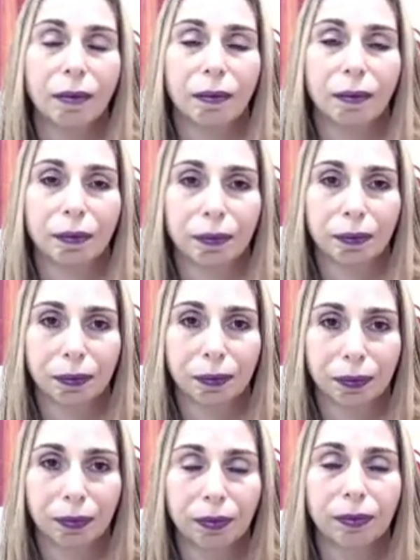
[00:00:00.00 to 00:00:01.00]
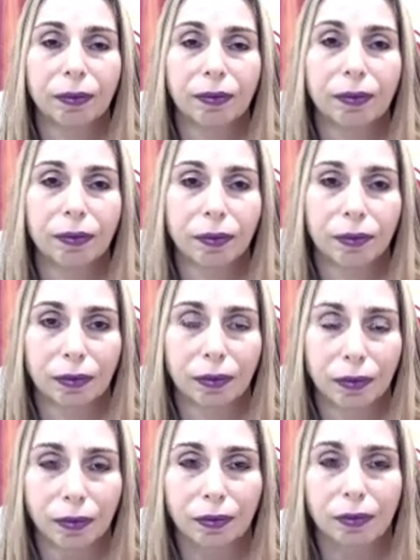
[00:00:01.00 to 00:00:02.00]

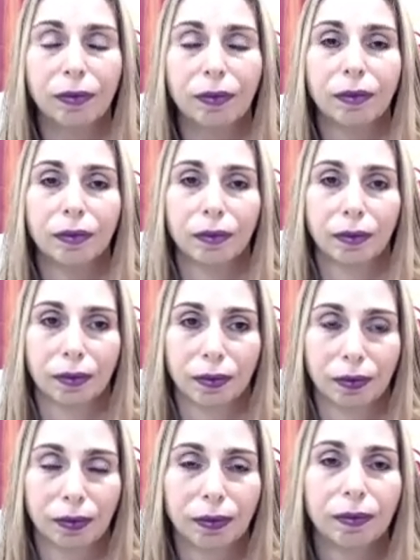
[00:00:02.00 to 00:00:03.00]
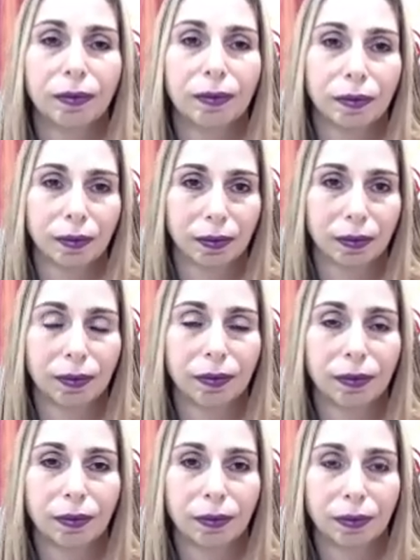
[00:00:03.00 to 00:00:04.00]

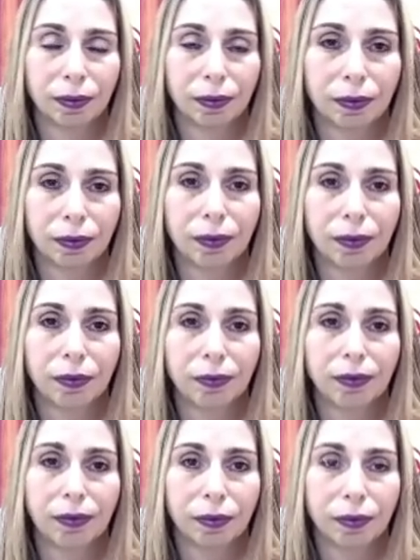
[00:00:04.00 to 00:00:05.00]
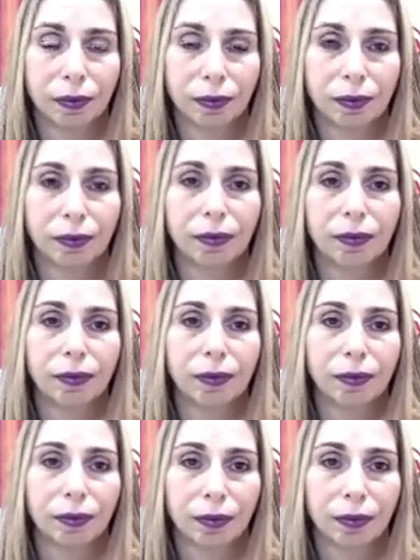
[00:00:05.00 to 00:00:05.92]
No words are spoken by the person on screen.